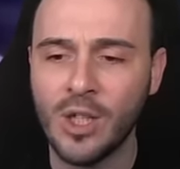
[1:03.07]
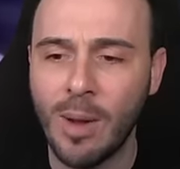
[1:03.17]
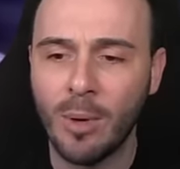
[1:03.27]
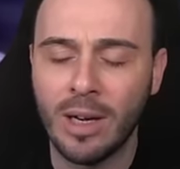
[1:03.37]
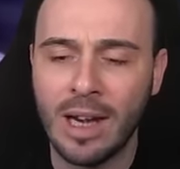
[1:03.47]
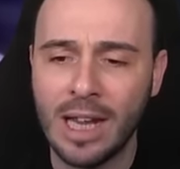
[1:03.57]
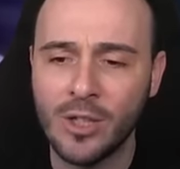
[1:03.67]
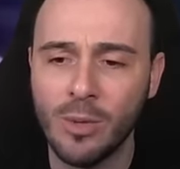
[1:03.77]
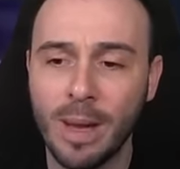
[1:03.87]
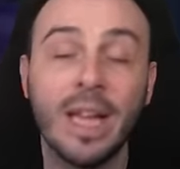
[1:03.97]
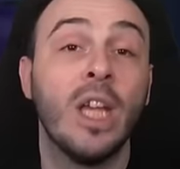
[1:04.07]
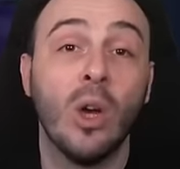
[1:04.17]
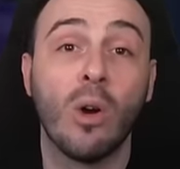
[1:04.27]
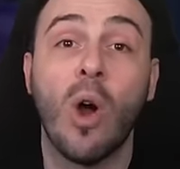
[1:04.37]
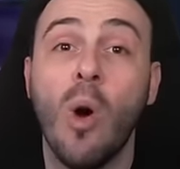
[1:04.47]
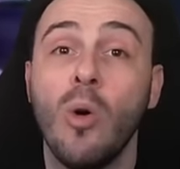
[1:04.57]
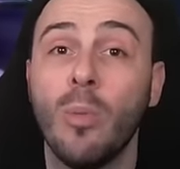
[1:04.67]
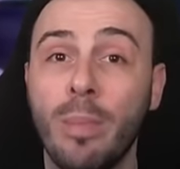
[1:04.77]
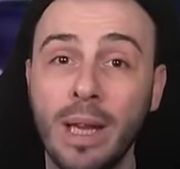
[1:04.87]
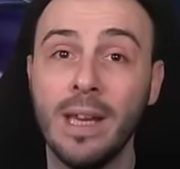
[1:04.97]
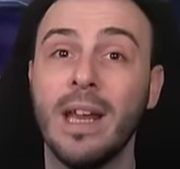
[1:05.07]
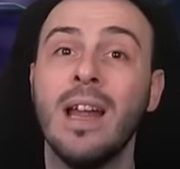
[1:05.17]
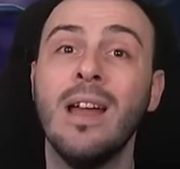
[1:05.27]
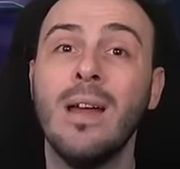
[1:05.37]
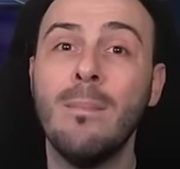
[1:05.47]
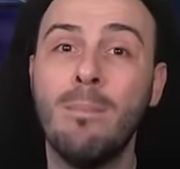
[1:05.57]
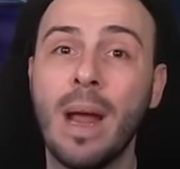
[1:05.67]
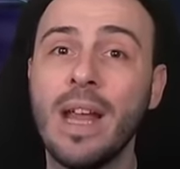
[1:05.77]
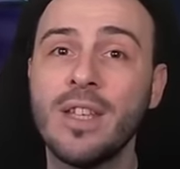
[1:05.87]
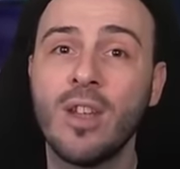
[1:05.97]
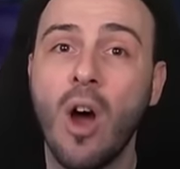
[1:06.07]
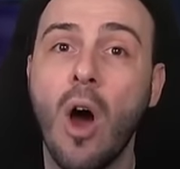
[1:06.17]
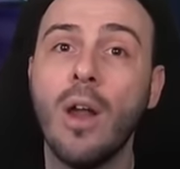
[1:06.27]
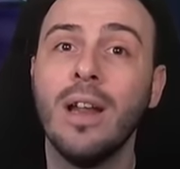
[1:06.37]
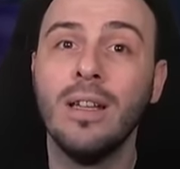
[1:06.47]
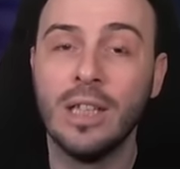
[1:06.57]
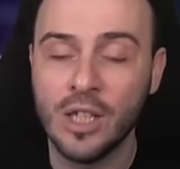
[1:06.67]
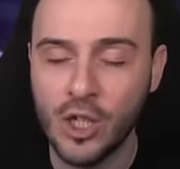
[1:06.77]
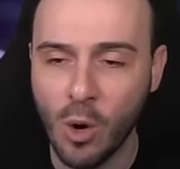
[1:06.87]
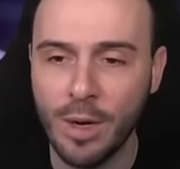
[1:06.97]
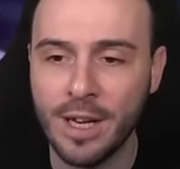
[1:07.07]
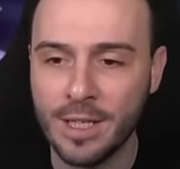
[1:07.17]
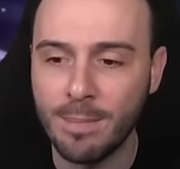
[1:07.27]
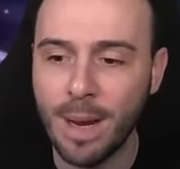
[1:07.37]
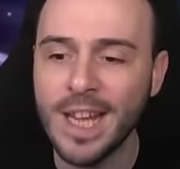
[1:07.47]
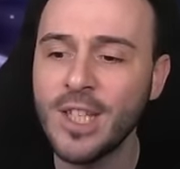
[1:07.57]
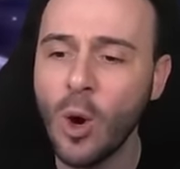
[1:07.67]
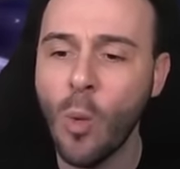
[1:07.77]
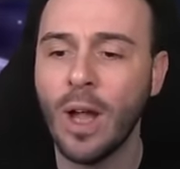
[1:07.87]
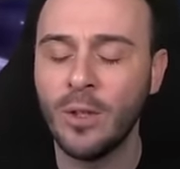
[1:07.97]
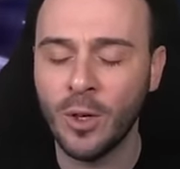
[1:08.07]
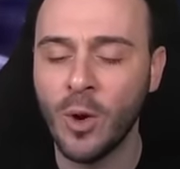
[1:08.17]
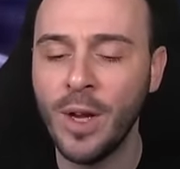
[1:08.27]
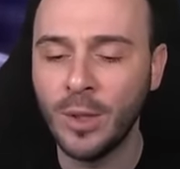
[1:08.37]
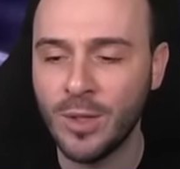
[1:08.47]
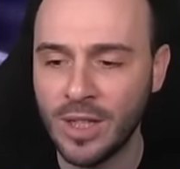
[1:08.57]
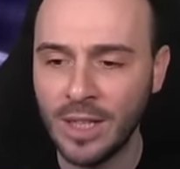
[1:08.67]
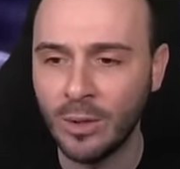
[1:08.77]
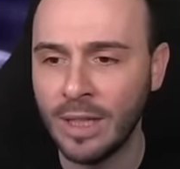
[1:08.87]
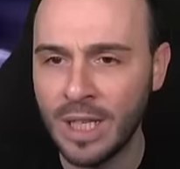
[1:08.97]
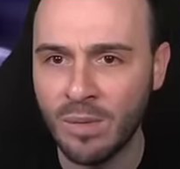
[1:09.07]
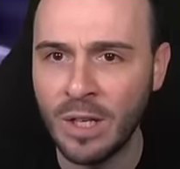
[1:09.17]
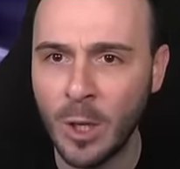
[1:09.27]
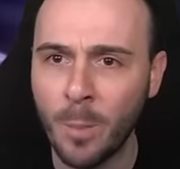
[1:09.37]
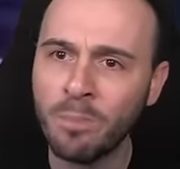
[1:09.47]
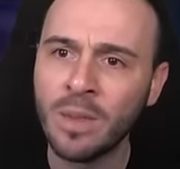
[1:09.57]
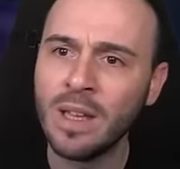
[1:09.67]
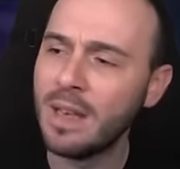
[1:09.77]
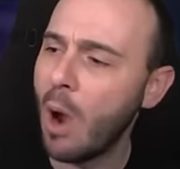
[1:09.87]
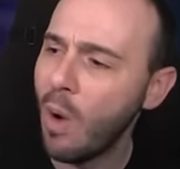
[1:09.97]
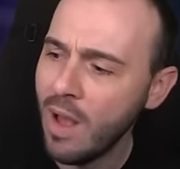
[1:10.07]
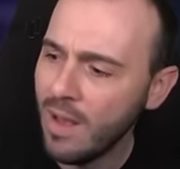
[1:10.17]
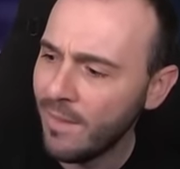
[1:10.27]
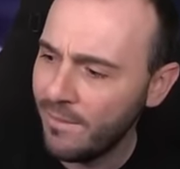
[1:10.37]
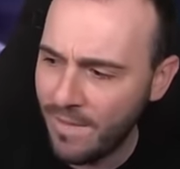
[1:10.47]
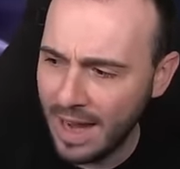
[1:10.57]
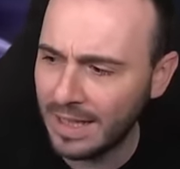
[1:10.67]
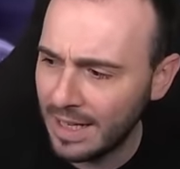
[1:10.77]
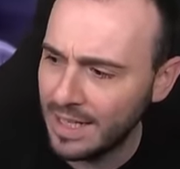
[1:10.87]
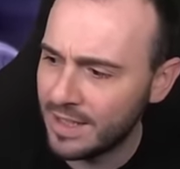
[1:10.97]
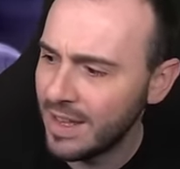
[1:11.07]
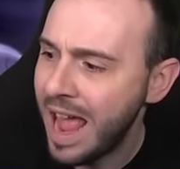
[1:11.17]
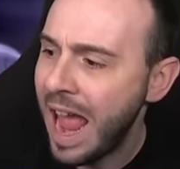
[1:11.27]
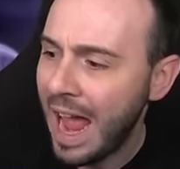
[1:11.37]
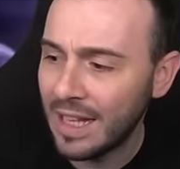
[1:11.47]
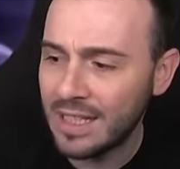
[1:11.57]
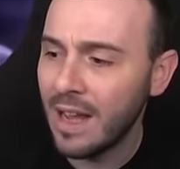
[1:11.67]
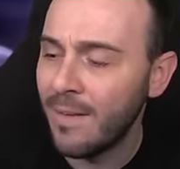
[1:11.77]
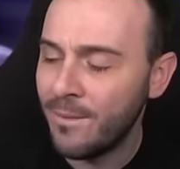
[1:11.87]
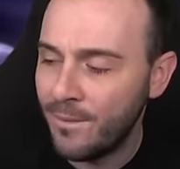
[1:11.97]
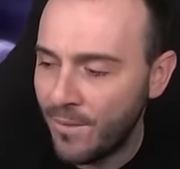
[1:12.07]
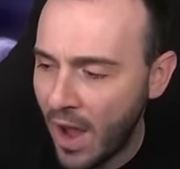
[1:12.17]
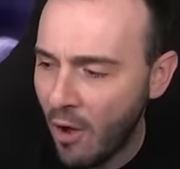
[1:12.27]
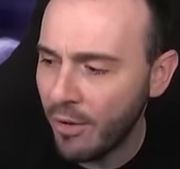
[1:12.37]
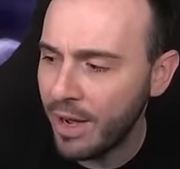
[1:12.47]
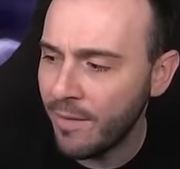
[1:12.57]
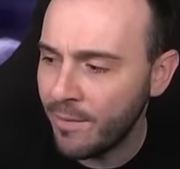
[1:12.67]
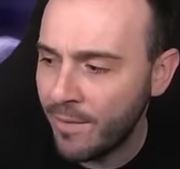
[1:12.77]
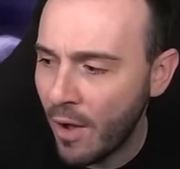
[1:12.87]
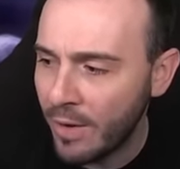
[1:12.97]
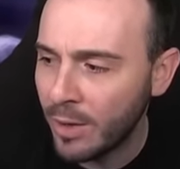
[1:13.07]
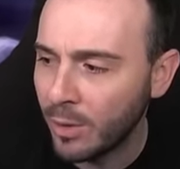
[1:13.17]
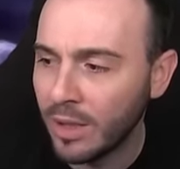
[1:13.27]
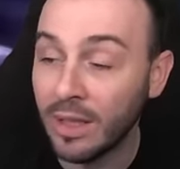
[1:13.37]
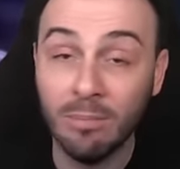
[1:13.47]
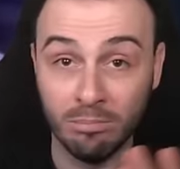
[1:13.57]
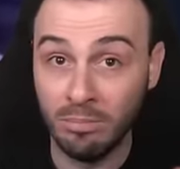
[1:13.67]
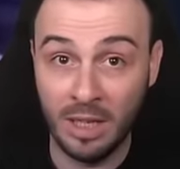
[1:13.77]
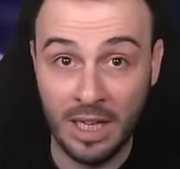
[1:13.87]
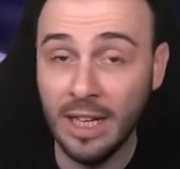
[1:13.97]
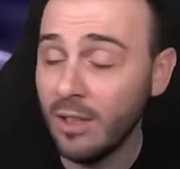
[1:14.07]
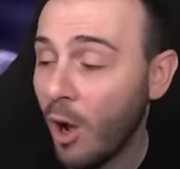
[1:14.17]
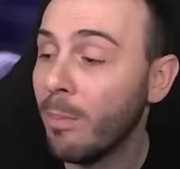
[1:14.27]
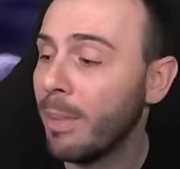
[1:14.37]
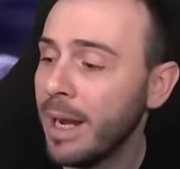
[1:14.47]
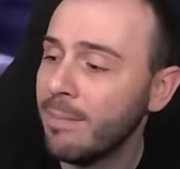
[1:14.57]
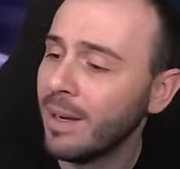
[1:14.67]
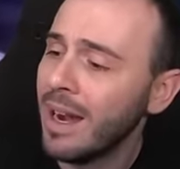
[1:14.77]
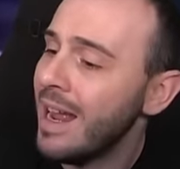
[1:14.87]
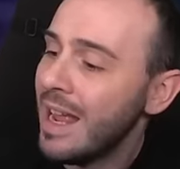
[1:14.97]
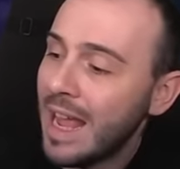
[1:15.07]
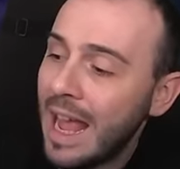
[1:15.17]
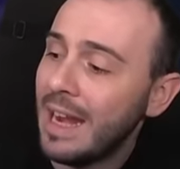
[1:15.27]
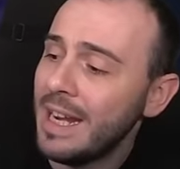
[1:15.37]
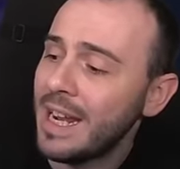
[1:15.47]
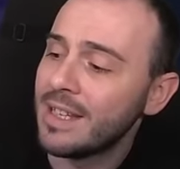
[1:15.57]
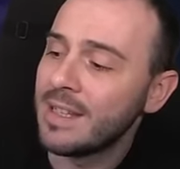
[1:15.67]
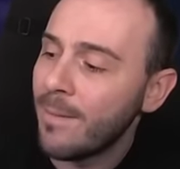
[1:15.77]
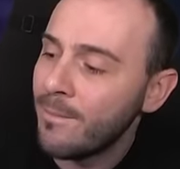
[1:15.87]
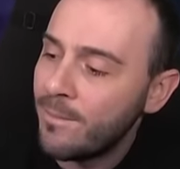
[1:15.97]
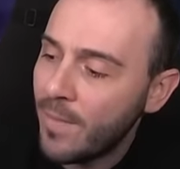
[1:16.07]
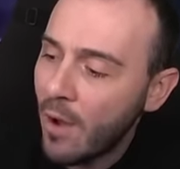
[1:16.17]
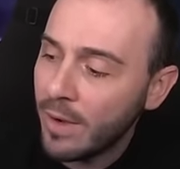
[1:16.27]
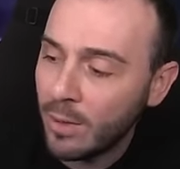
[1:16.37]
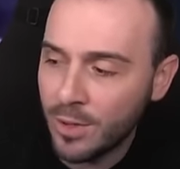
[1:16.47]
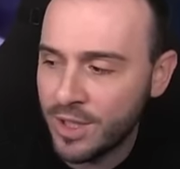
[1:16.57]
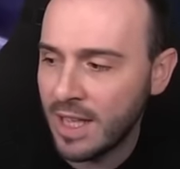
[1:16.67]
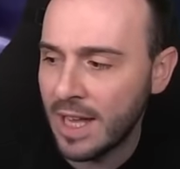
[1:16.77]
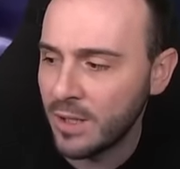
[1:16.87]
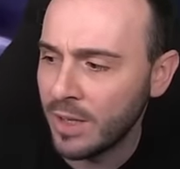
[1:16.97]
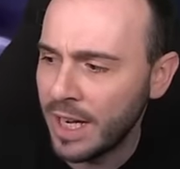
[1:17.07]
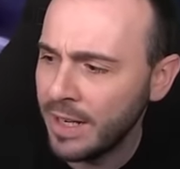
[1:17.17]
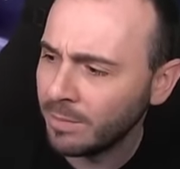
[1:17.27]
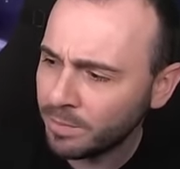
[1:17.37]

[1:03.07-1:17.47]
So I'm going to let you make your own opinion based on the showcase, based on what you're going to see in today's video. Now, Fatalis has a very, very good uh, kit on paper, and he has some very good stats, okay?